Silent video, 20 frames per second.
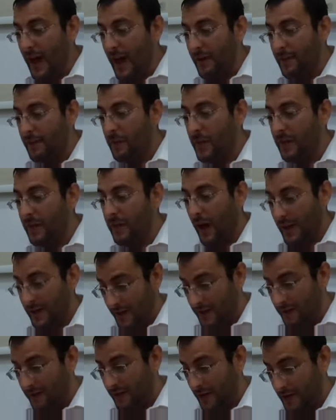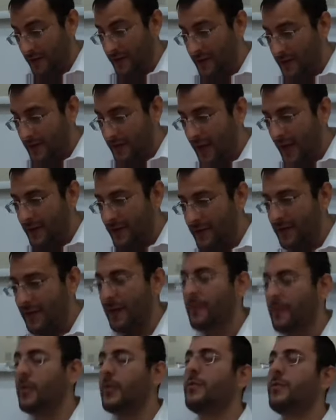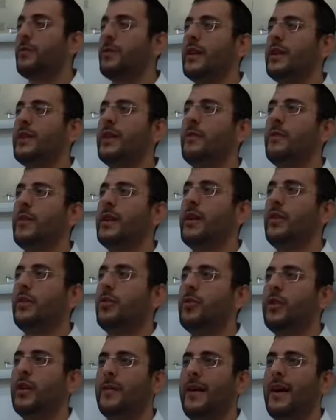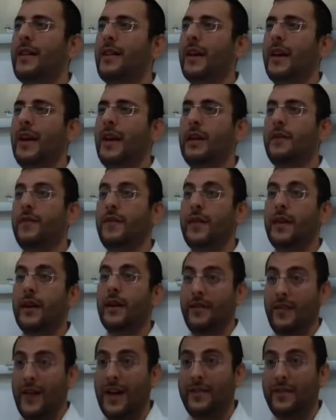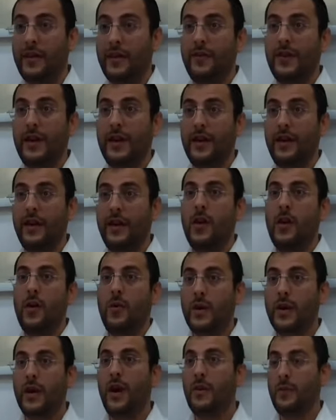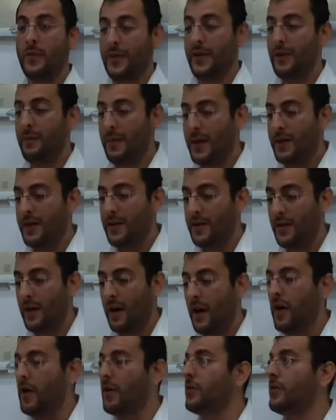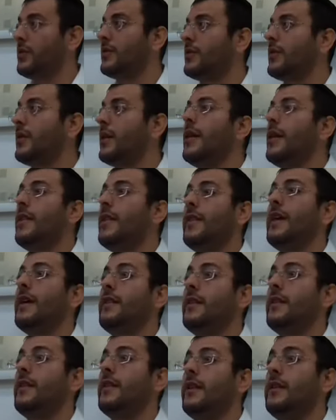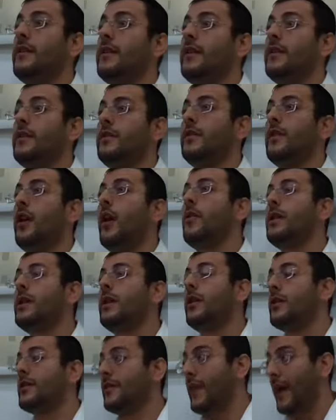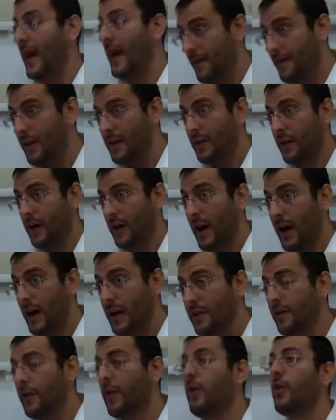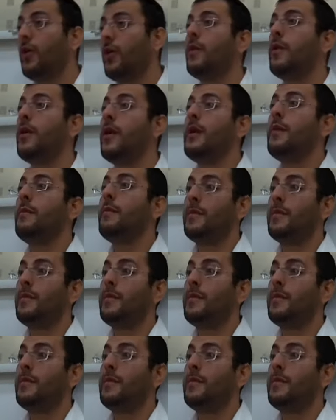and we, I think Rashi says that we're not talking about the chiyuv for the chavat over here. We're going with the opinion that holds that, that, that, that only because of hevel yochayev, or